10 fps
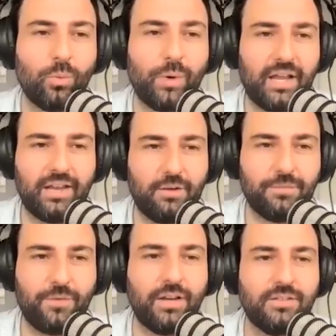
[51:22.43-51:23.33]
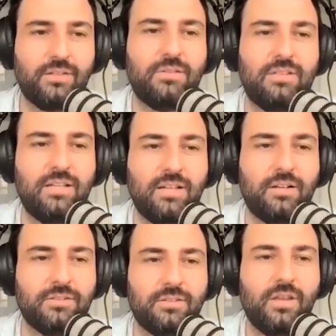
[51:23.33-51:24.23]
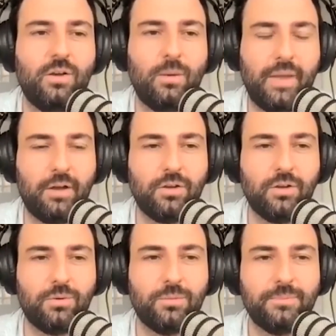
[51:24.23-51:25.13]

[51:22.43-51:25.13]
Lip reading: Where can they find details about you?